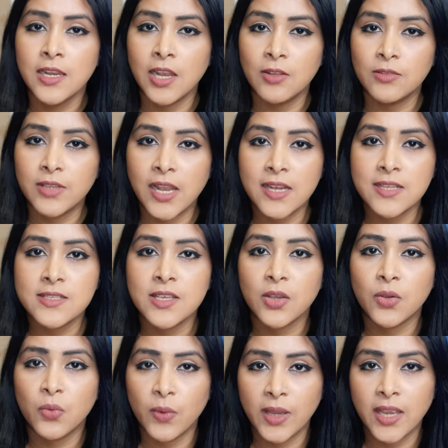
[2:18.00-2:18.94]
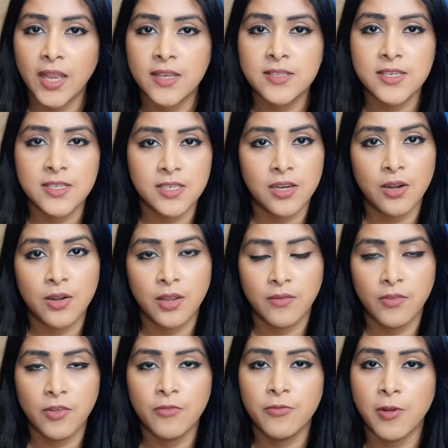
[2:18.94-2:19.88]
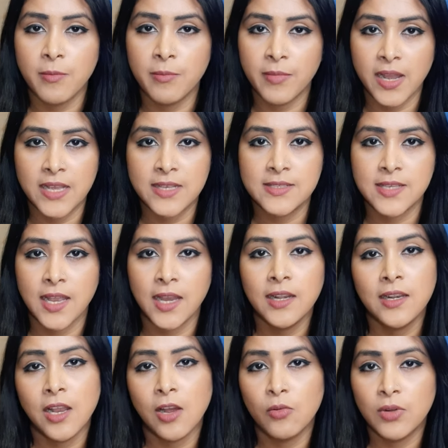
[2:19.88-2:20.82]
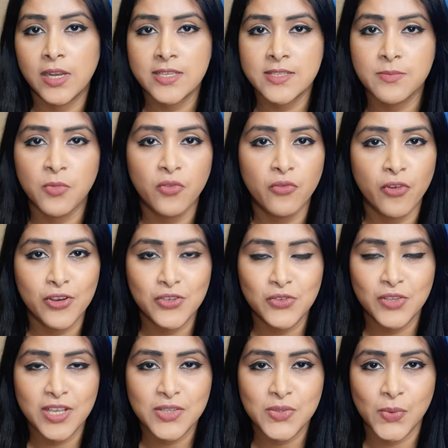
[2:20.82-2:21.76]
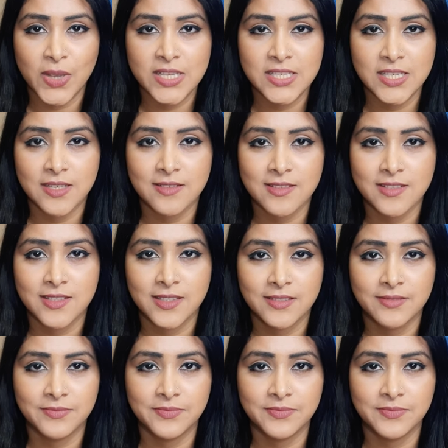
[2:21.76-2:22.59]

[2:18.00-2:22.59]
Now that's a quick and detailed review from my side. Now let's move on to the swatches.